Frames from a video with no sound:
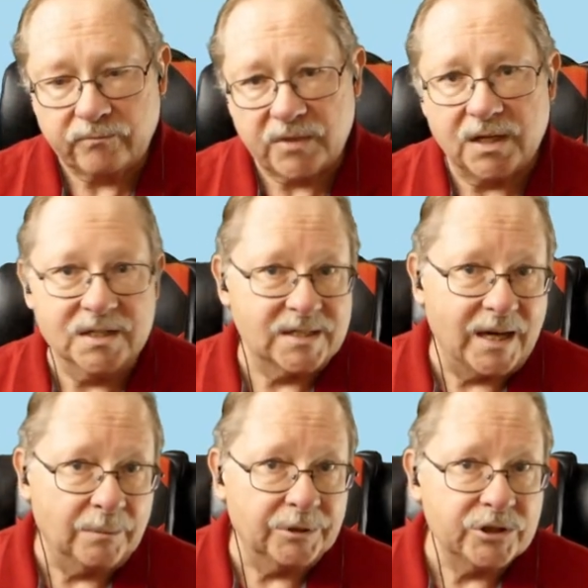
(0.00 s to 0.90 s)

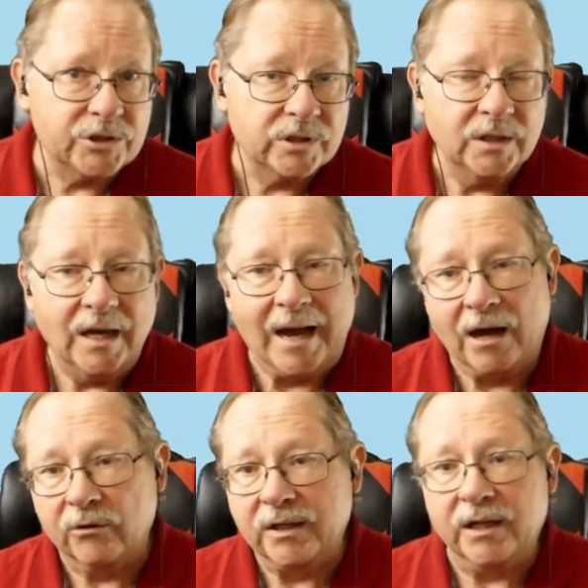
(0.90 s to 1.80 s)
established, how
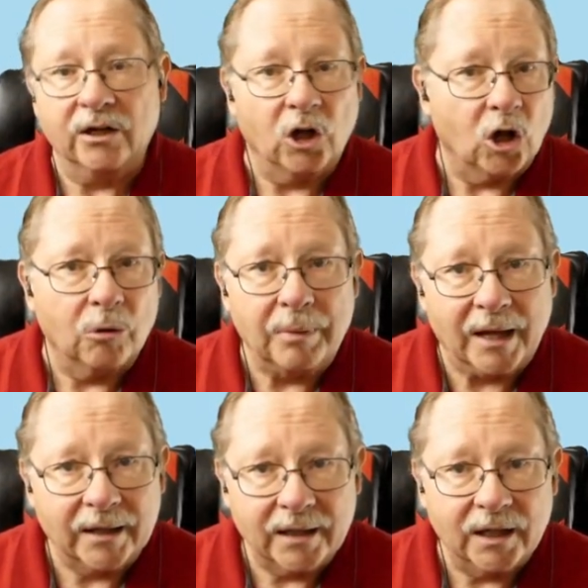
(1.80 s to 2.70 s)
to get it all
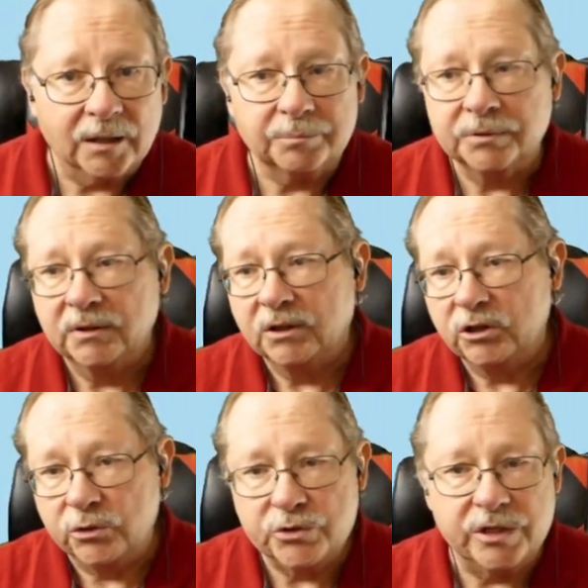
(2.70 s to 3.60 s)
back up
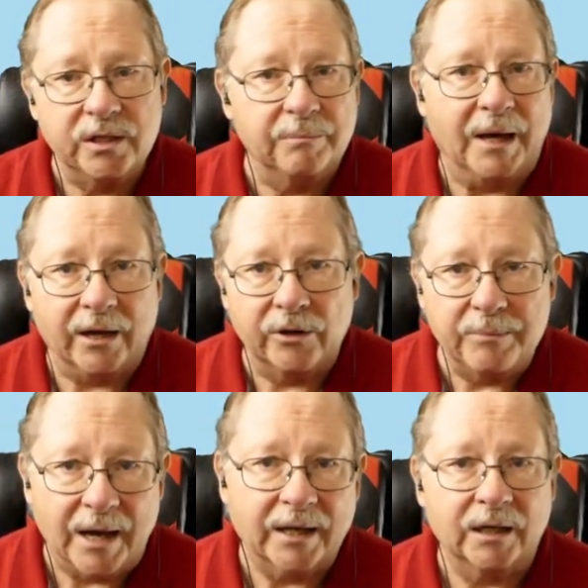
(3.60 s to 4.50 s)
using the battery
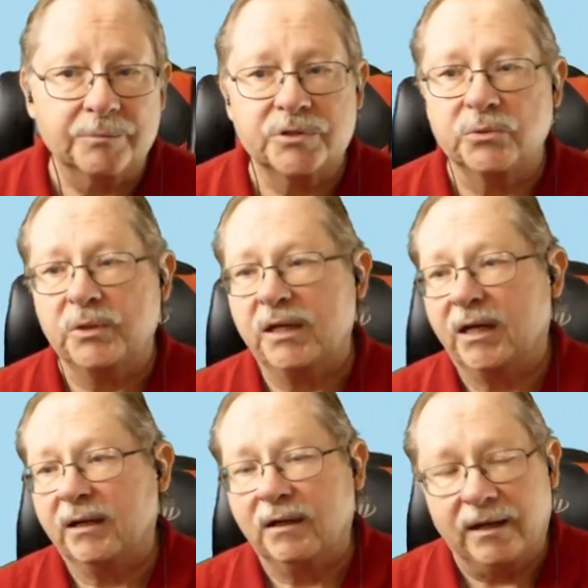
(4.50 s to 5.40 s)
backups that we
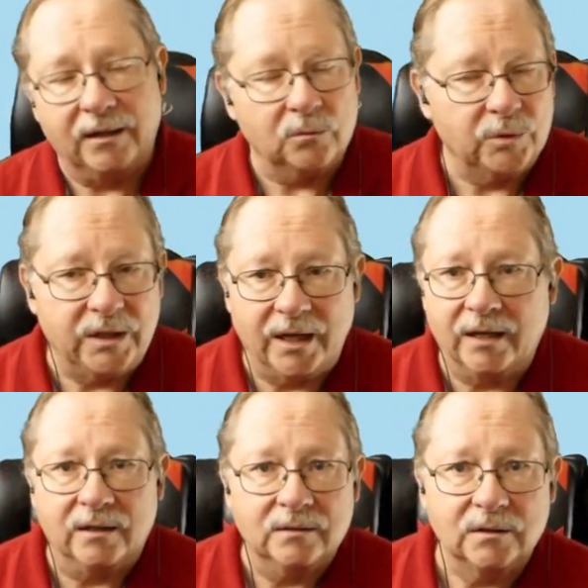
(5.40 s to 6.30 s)
had, and we had
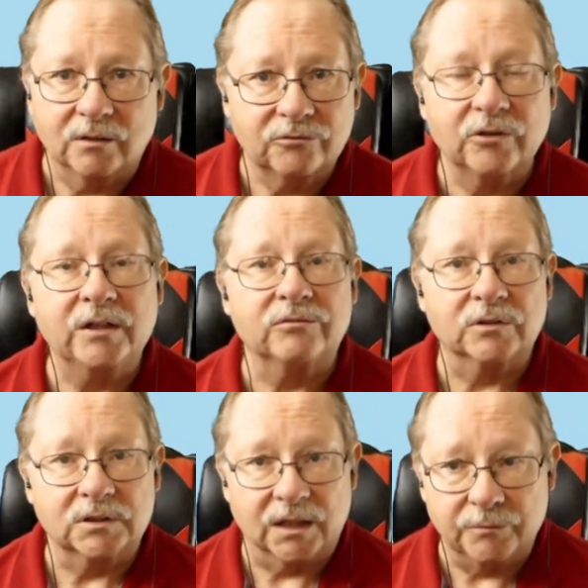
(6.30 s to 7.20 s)
a frightful
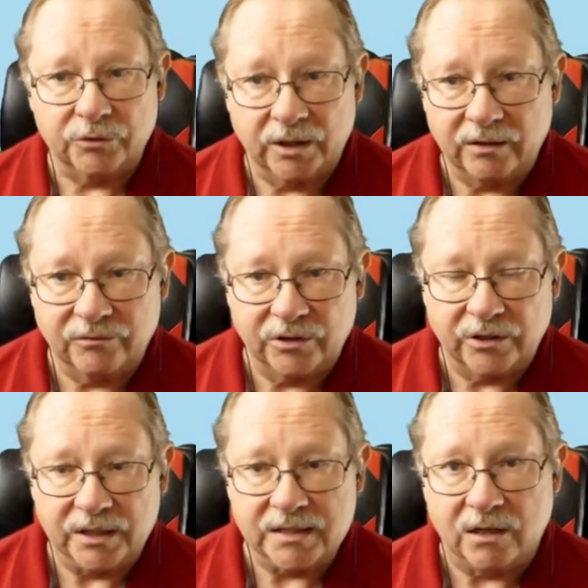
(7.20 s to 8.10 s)
time trying to figure
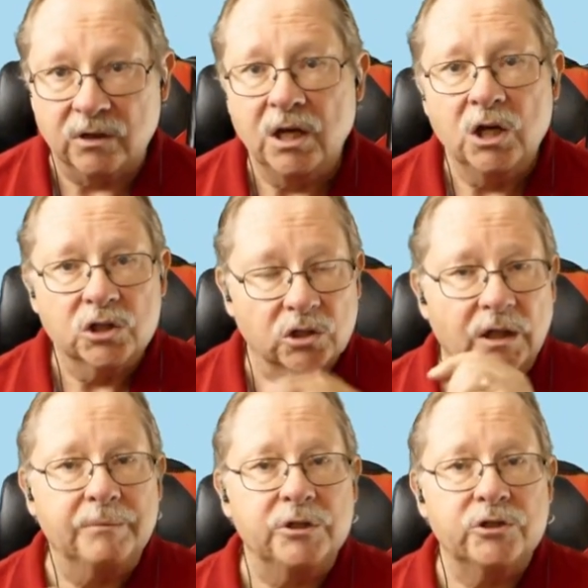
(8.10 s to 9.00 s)
things out. So
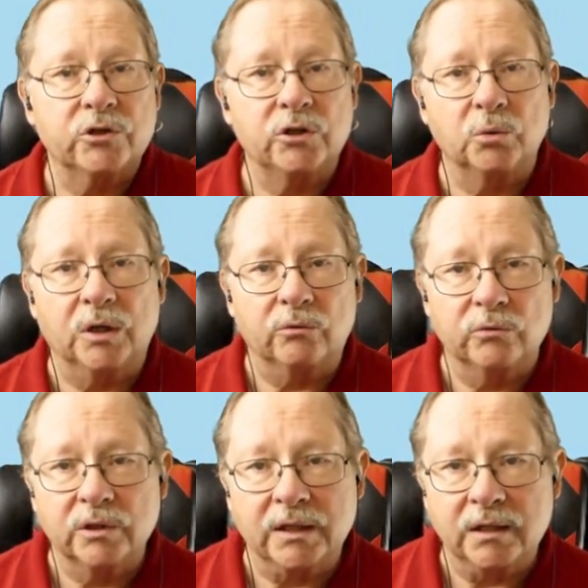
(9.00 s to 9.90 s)
let me show you what
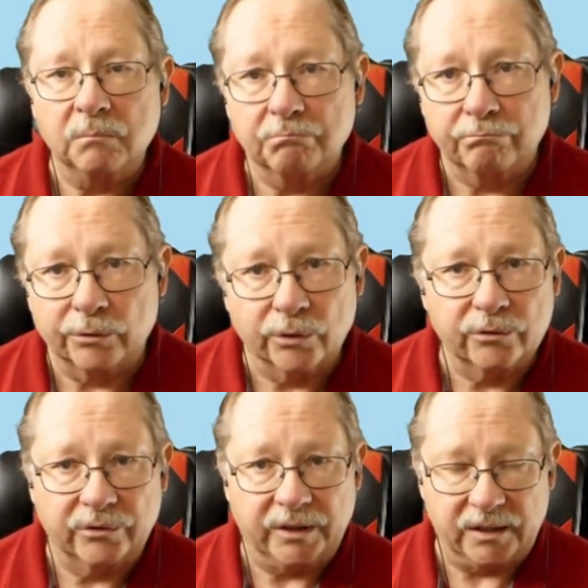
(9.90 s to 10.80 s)
really broke
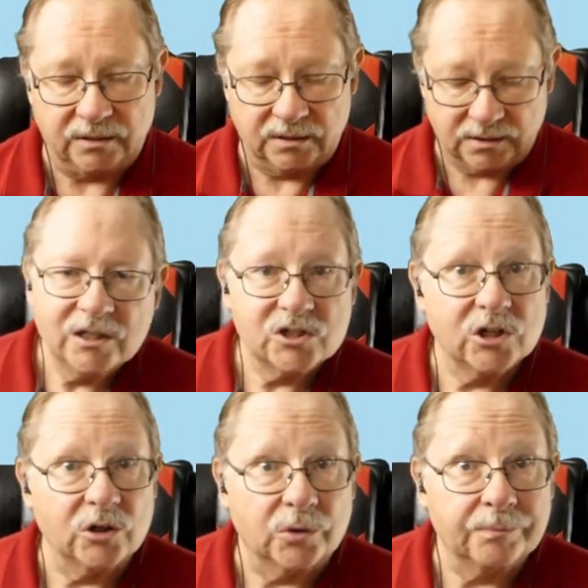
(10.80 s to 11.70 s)
things.
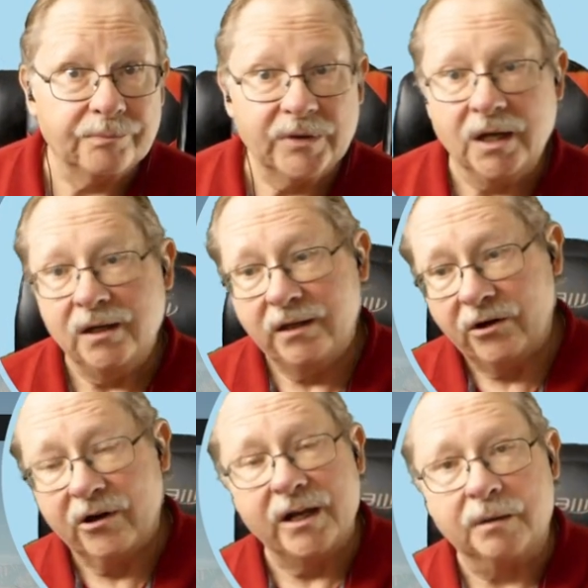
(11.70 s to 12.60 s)
So
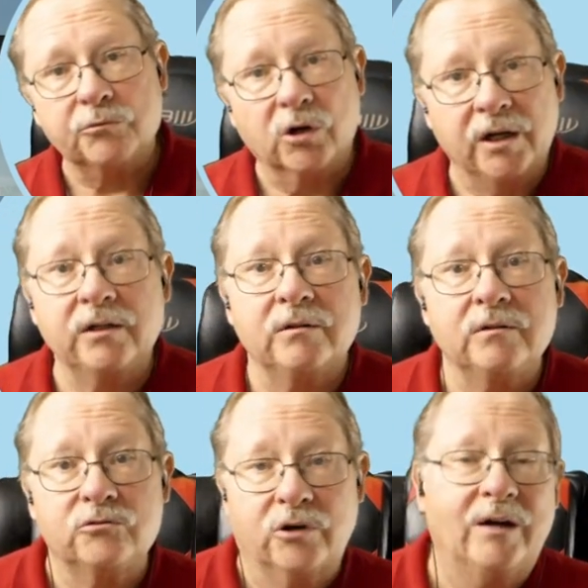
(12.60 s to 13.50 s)
here I am
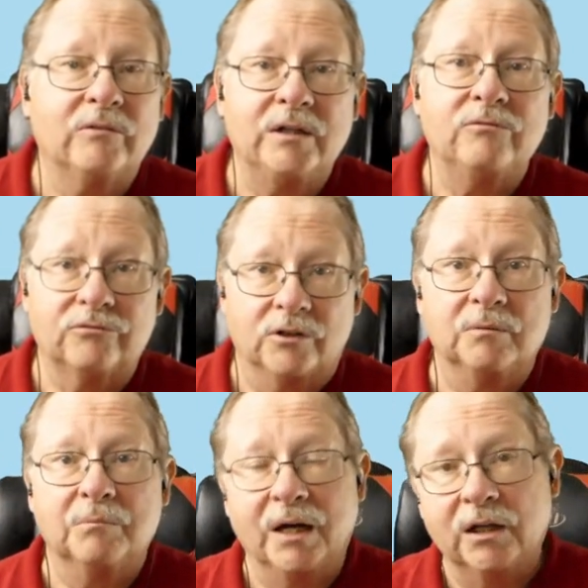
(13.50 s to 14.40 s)
traveling
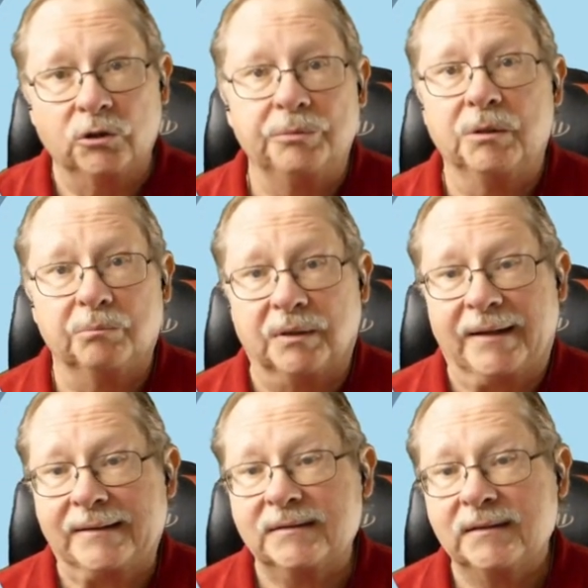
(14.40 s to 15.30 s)
from my aluminum
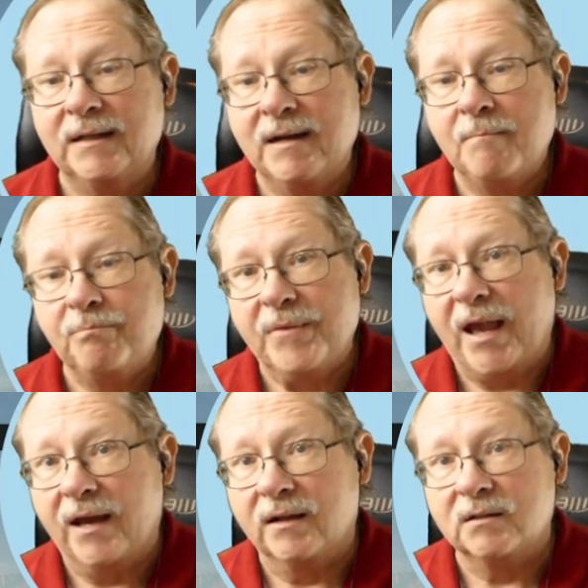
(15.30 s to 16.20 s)
plant,
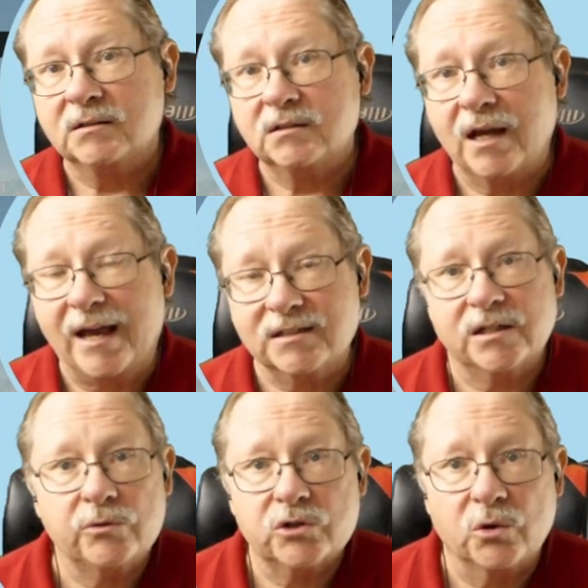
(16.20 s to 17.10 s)
and as I
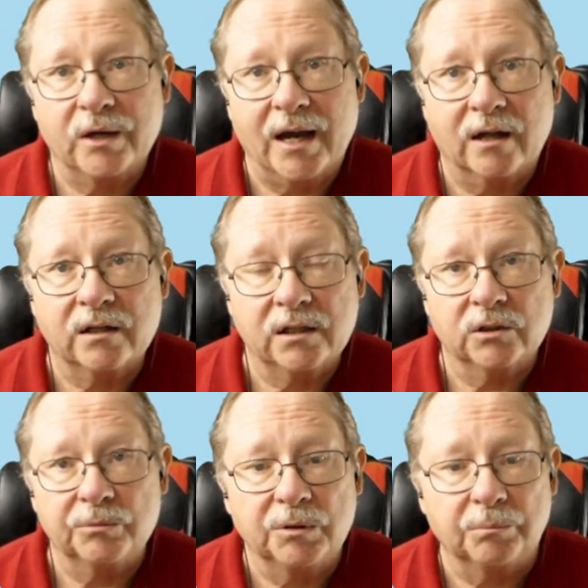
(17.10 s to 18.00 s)
was going out of the
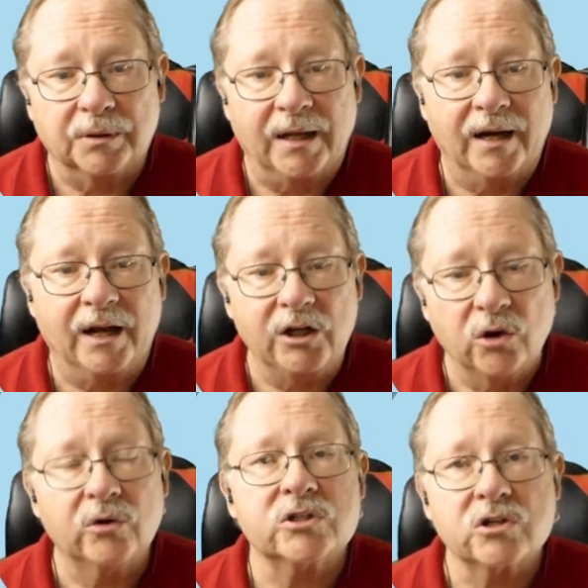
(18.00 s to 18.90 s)
aluminum plant, I
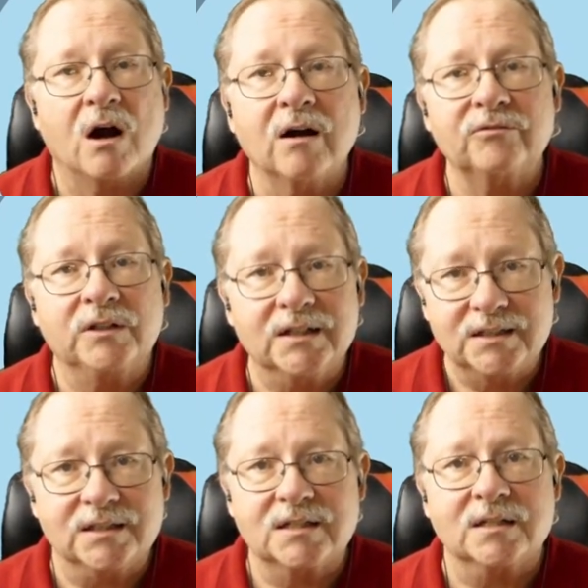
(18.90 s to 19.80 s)
noticed off in a
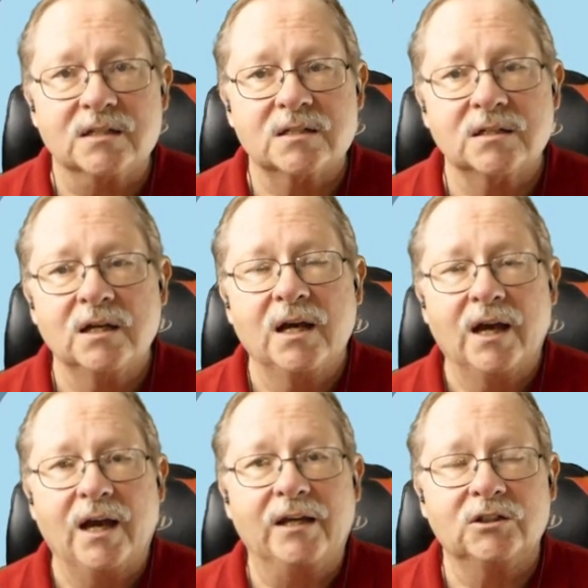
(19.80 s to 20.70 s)
distance
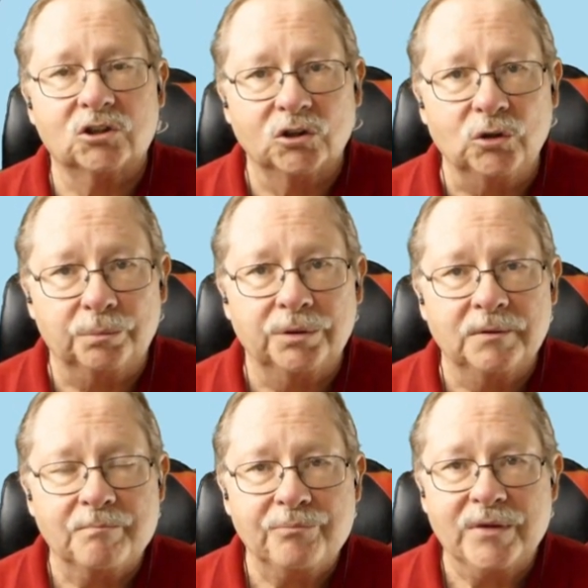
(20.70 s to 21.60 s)
a sloop.
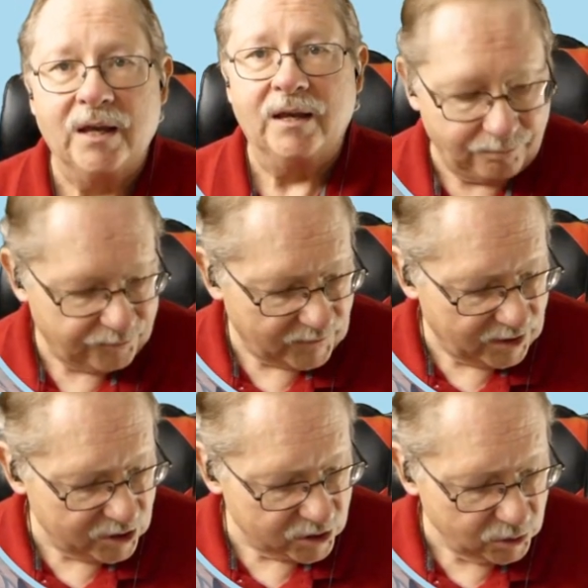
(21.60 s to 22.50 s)

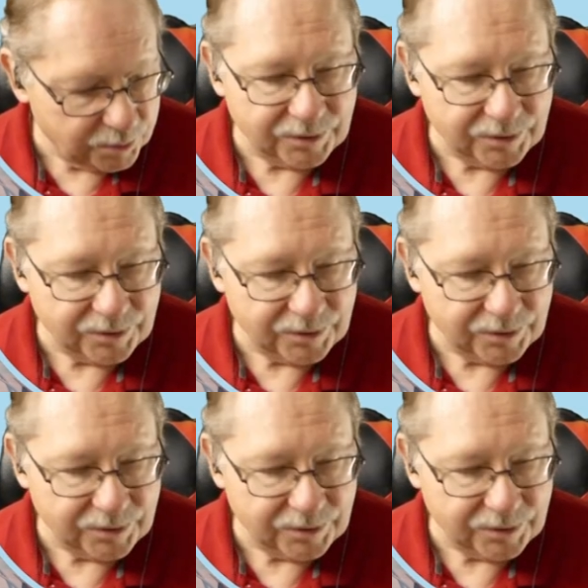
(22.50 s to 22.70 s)
The sloop